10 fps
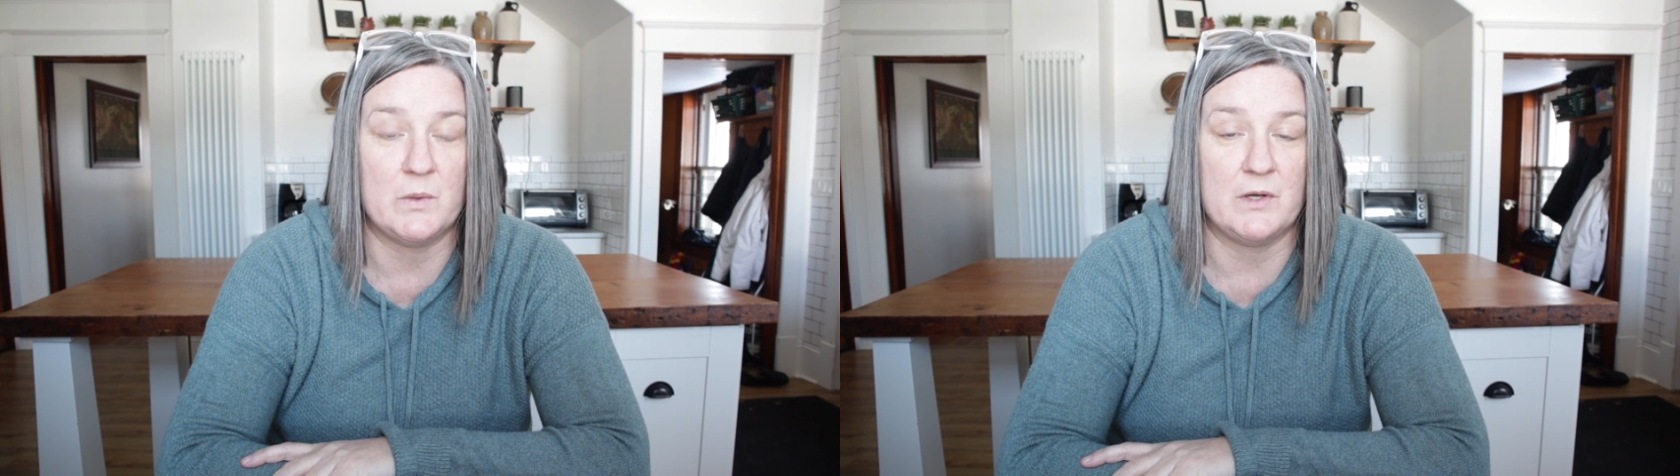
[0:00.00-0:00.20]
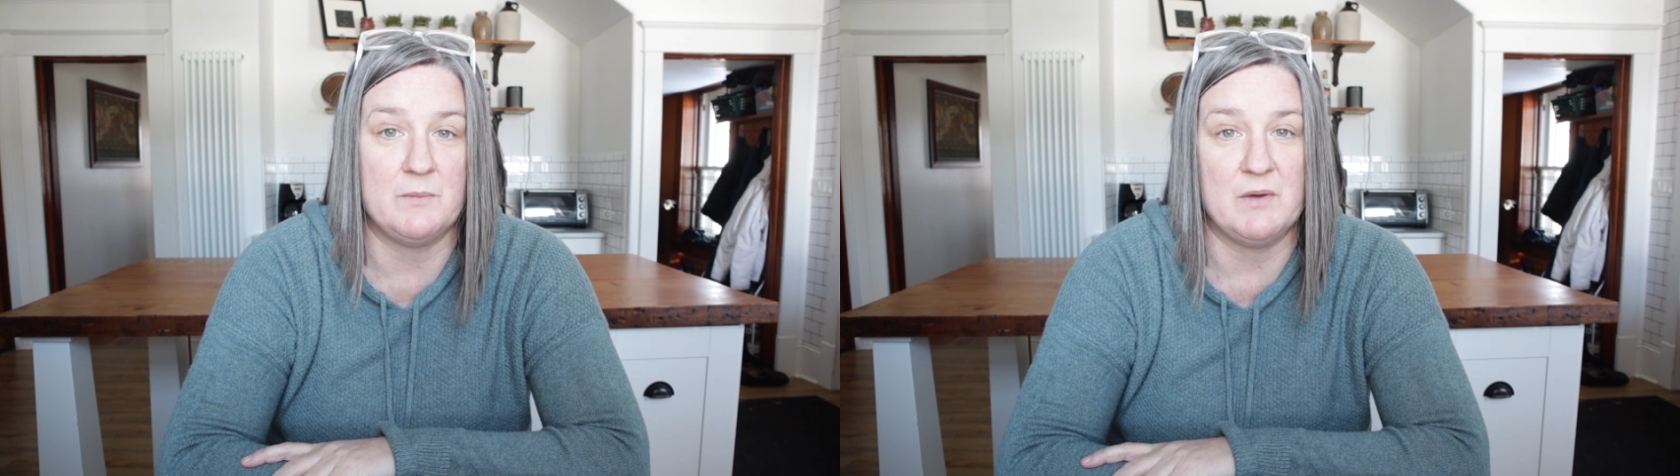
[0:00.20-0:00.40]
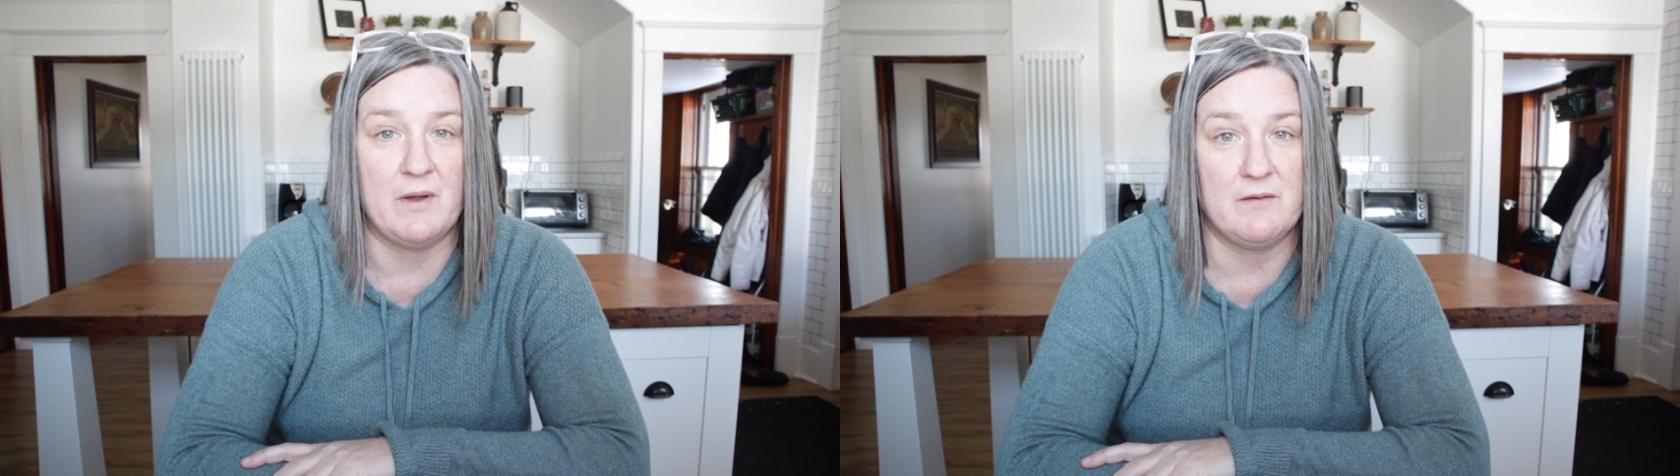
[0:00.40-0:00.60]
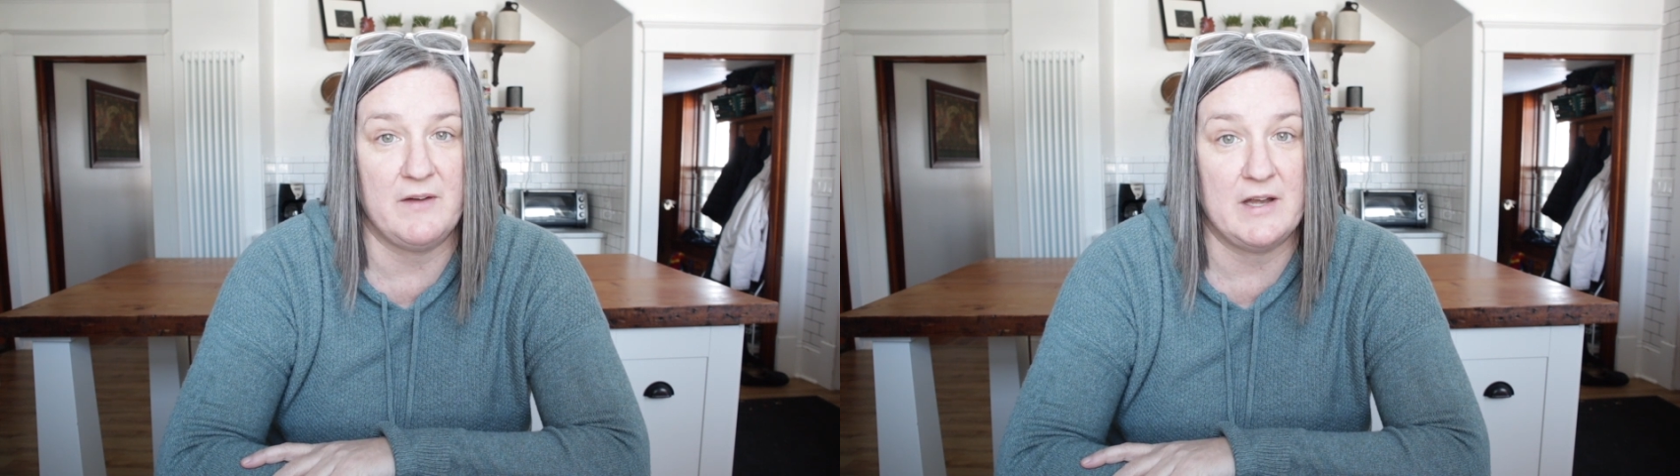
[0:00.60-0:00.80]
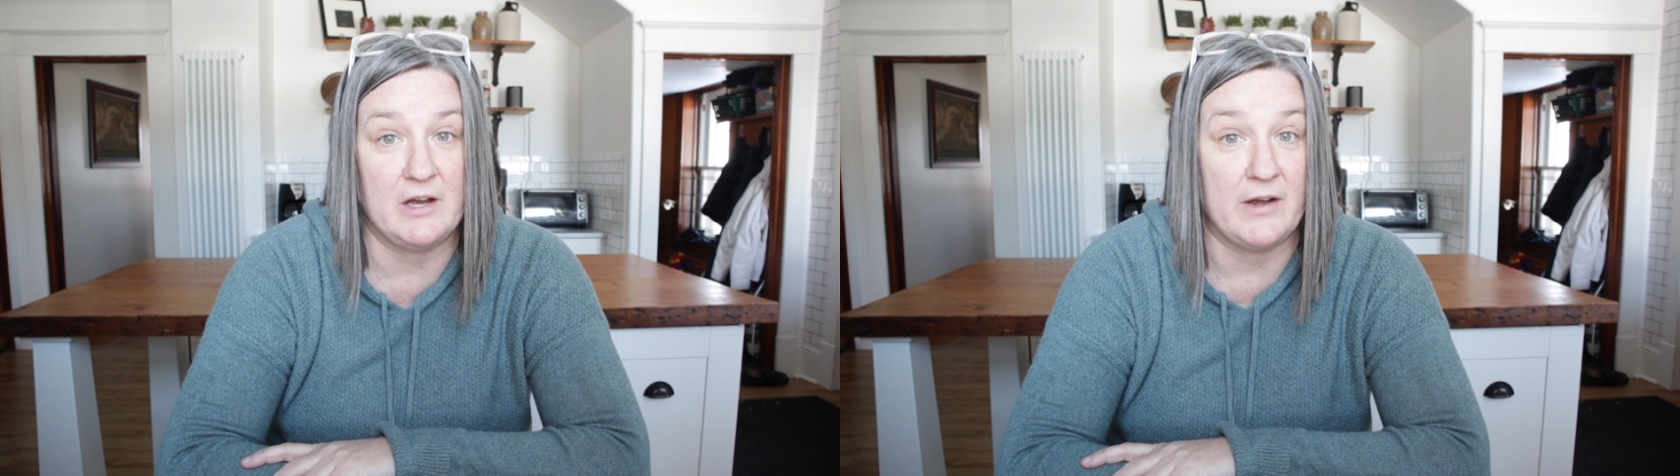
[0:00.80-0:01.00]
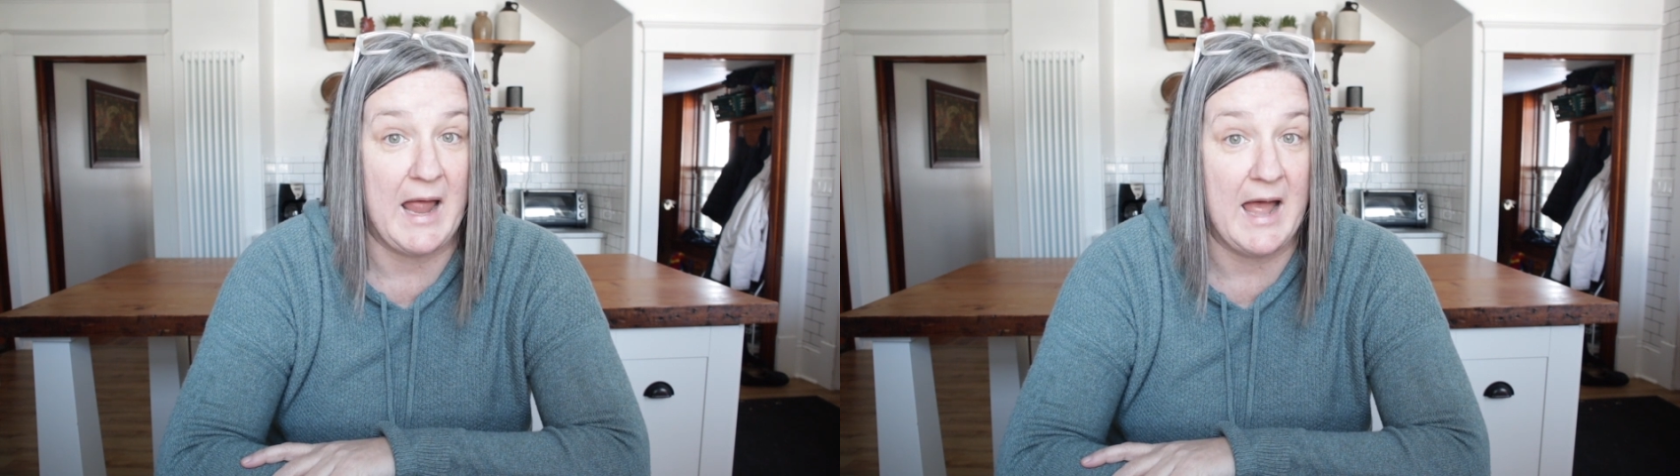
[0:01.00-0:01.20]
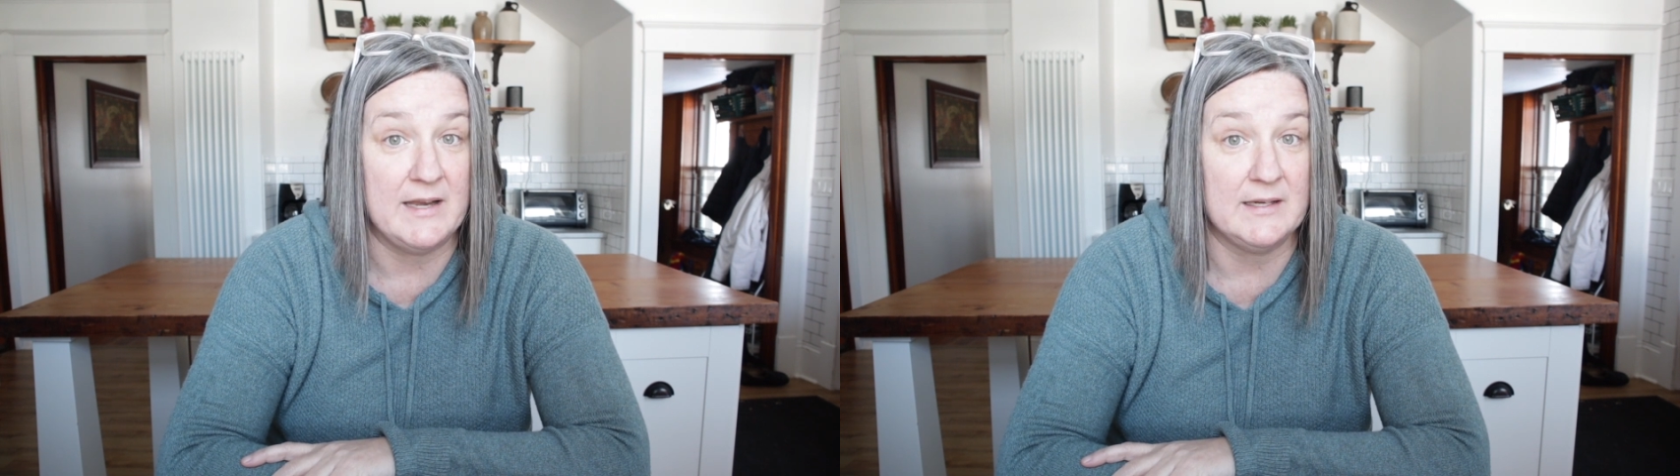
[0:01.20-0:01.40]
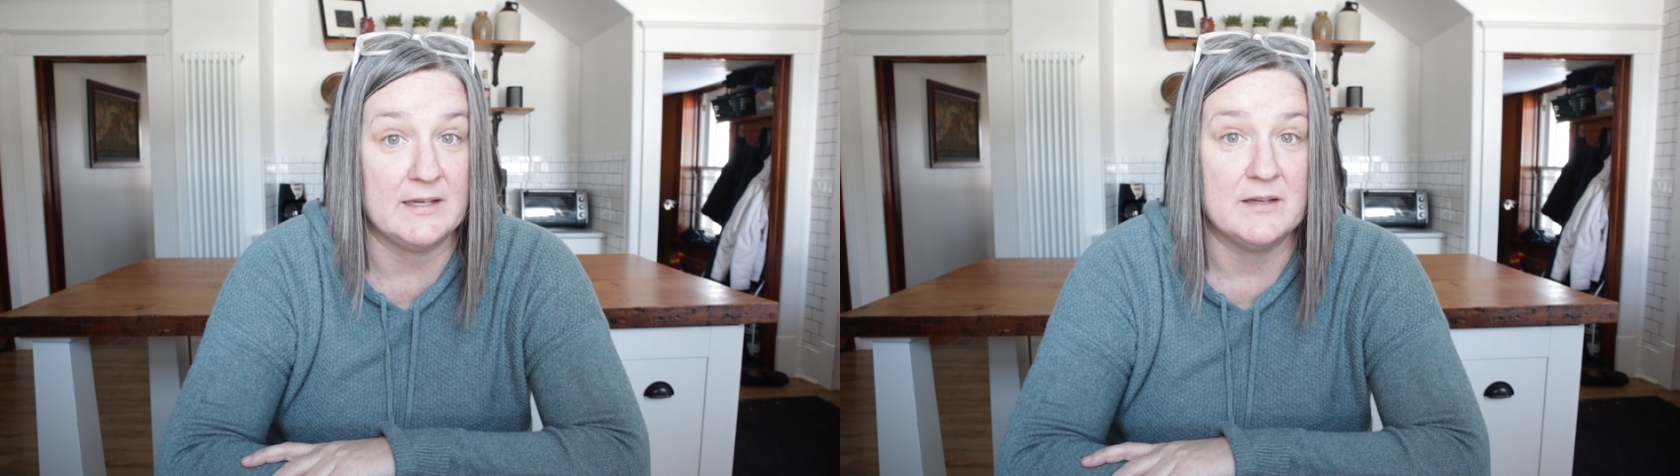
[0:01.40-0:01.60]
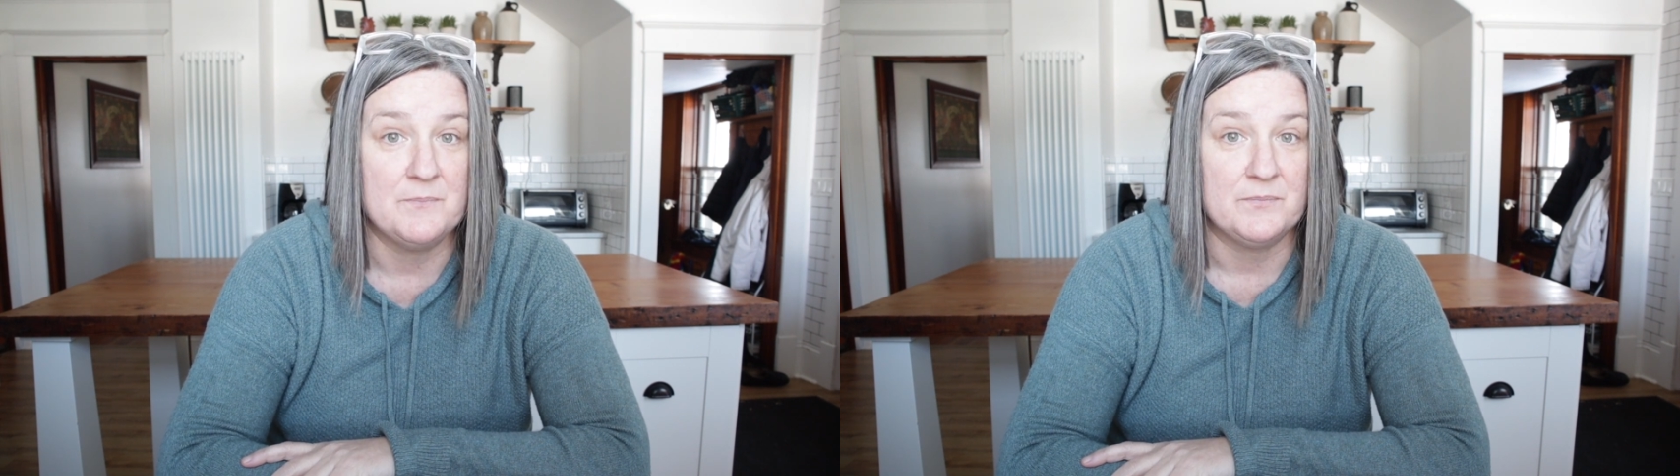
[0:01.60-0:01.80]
we're going to be renovating our attic,